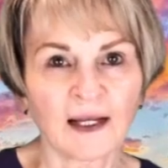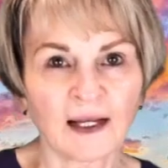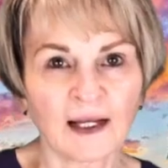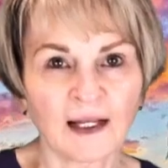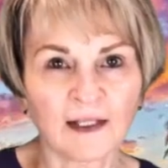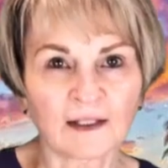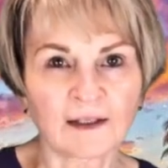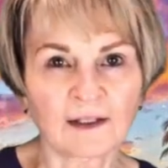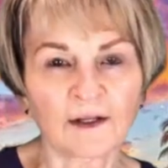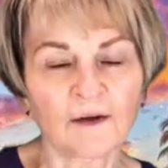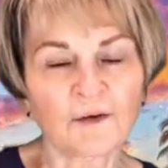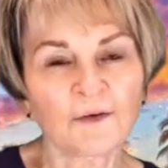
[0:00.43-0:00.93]

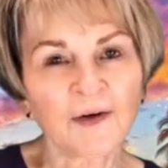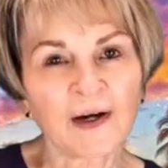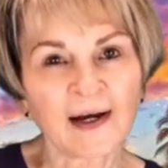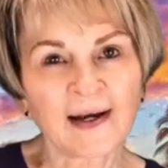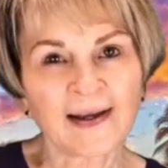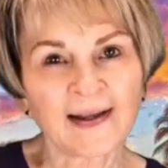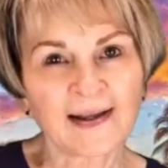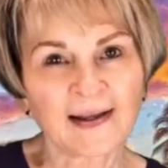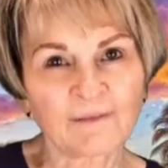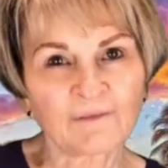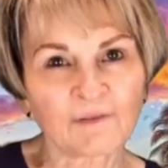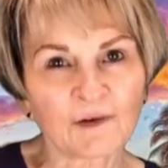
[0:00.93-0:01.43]

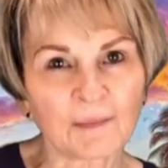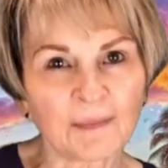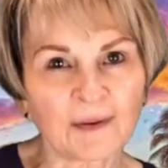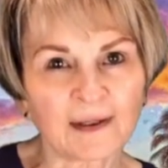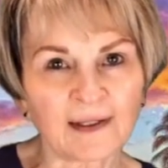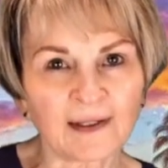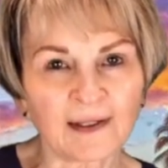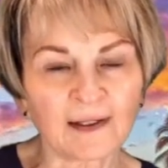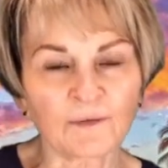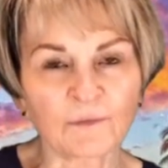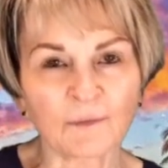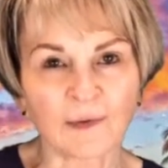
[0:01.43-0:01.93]
Aloha
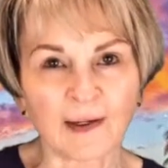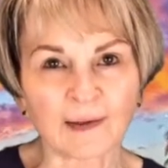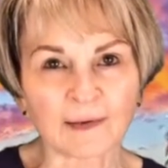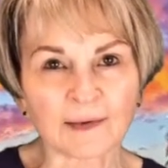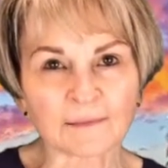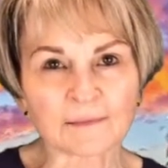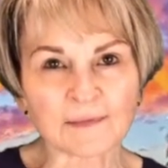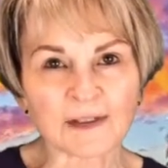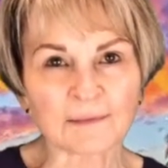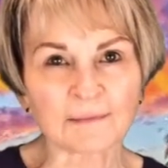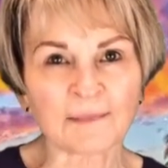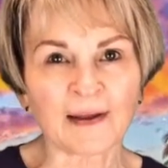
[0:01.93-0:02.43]
everybody,
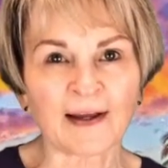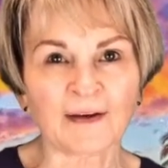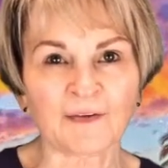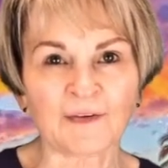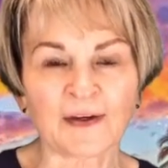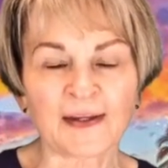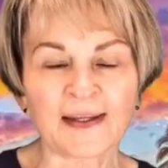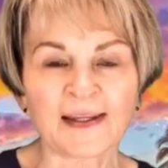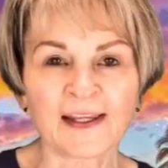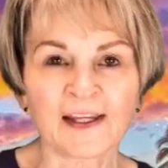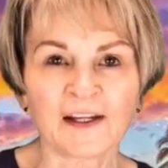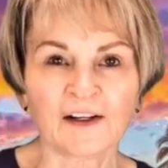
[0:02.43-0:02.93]
welcome to
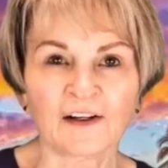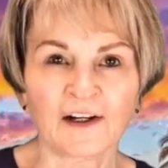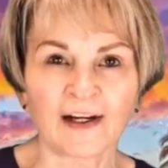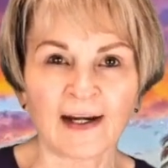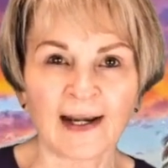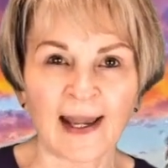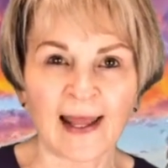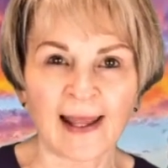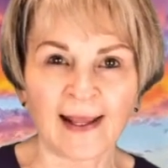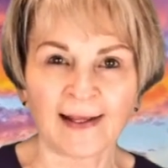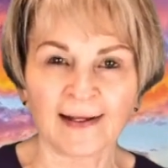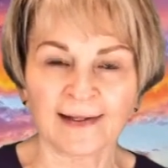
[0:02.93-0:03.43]
Maui
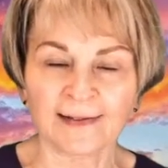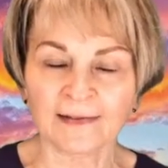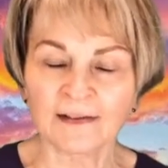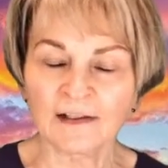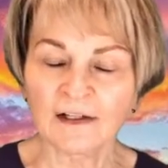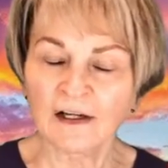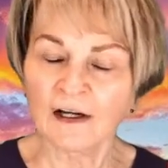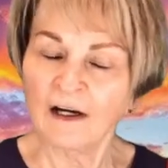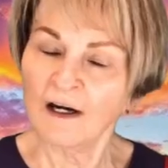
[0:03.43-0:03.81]
Karen Ann.